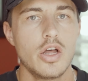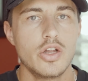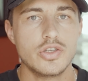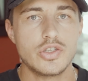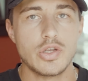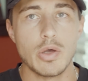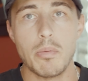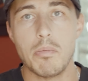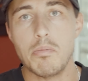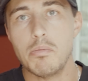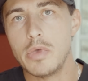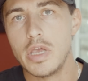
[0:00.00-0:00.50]

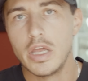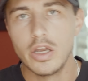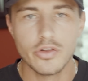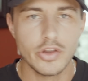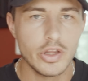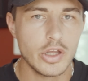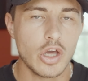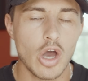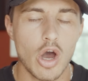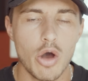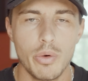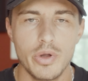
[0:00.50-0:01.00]
to immediately
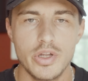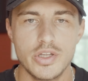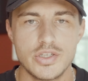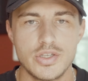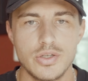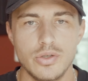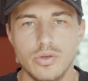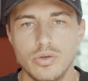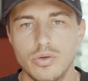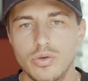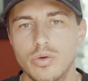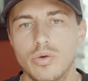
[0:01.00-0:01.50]
go
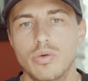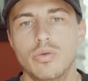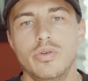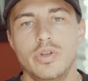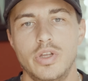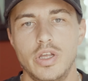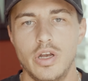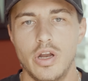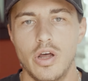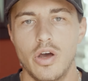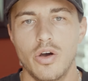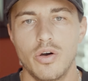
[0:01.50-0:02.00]
into,
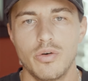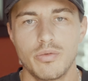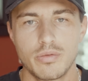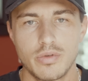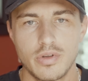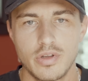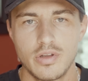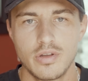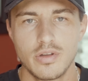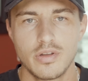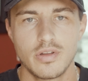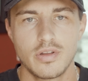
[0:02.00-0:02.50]

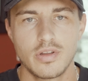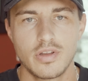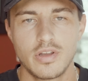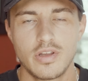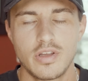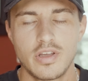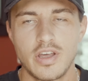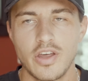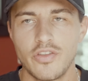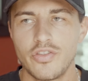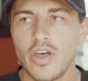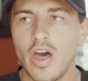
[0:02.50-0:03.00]

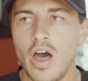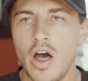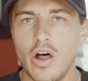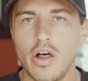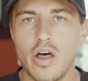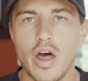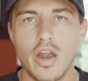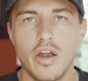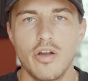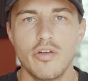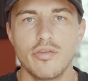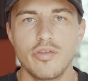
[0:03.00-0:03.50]
get the hell
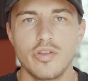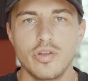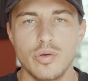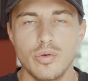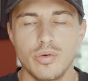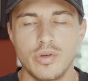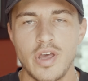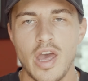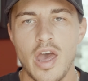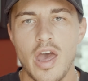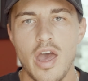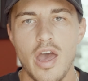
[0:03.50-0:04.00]
out of the
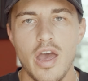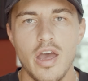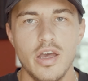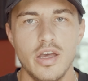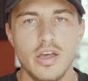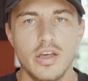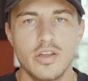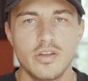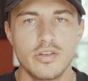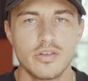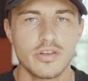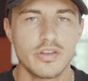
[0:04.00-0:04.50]

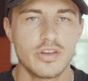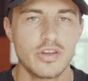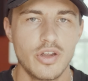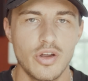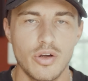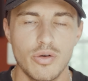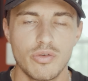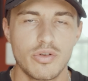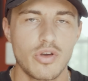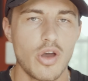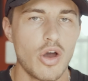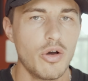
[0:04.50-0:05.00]
UK and,
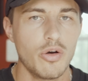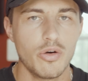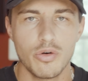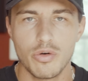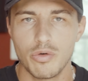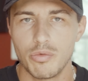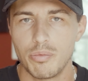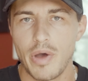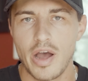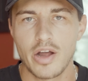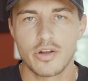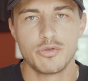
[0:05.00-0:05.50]
go
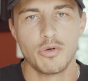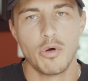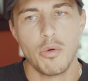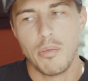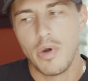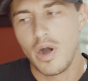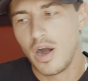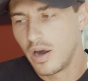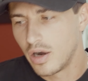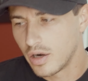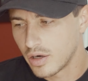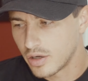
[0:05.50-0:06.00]
back to
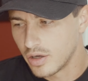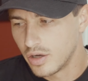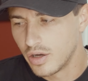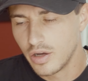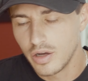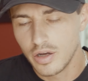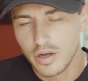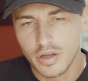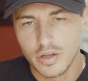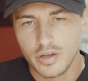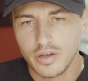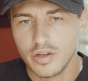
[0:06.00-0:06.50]

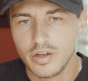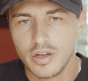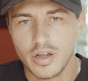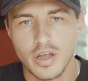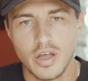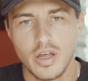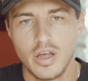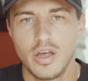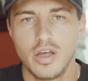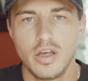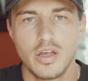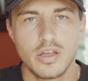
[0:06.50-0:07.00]
America and,
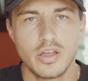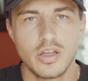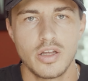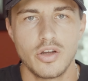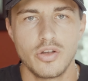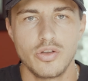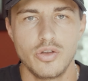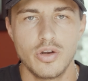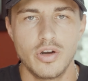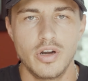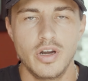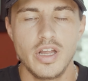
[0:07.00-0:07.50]

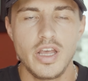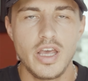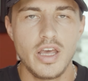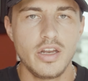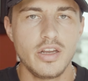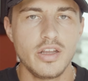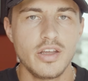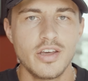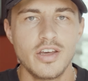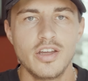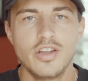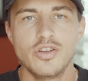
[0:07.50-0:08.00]
you're an
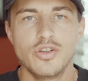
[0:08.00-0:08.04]
idiot.